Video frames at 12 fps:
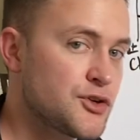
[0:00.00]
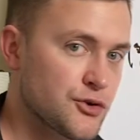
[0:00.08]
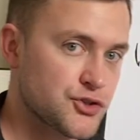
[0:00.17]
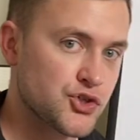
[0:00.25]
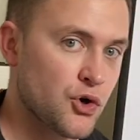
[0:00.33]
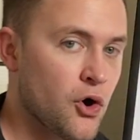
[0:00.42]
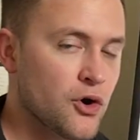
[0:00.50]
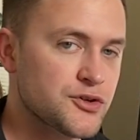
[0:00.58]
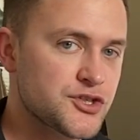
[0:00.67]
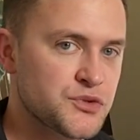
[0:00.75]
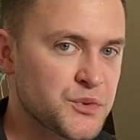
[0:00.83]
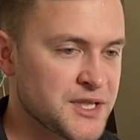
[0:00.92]
you're
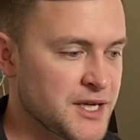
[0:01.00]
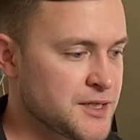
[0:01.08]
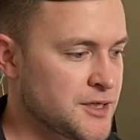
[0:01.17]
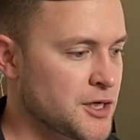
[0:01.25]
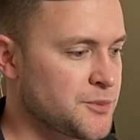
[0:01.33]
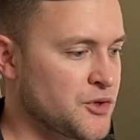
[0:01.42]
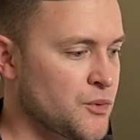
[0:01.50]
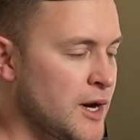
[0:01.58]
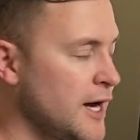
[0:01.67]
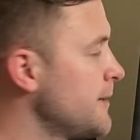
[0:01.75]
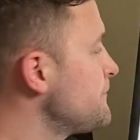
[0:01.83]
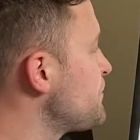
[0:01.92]
charged with a
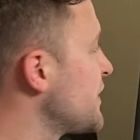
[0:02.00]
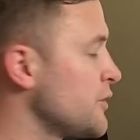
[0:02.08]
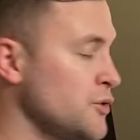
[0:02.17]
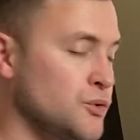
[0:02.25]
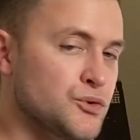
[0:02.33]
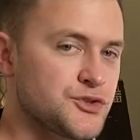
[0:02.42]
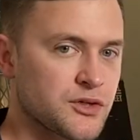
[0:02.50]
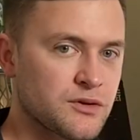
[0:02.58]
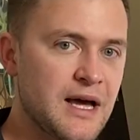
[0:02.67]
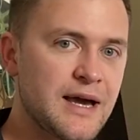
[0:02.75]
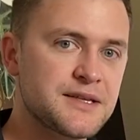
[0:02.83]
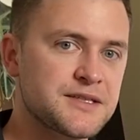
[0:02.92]
DWI, you lose your
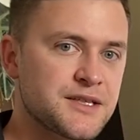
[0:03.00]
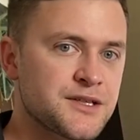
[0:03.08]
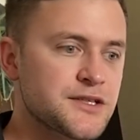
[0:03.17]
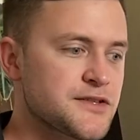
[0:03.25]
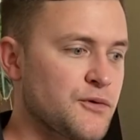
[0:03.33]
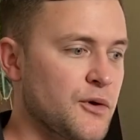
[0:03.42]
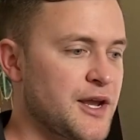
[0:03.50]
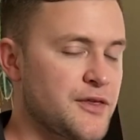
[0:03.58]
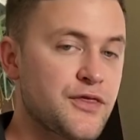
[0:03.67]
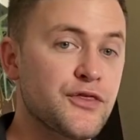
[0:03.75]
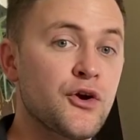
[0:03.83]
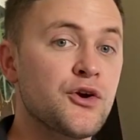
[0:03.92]
license for a
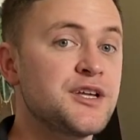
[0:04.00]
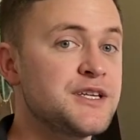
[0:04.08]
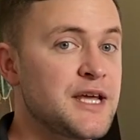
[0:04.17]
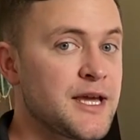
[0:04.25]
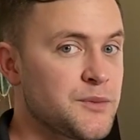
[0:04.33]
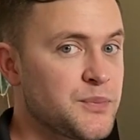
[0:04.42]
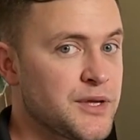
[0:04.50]
30-day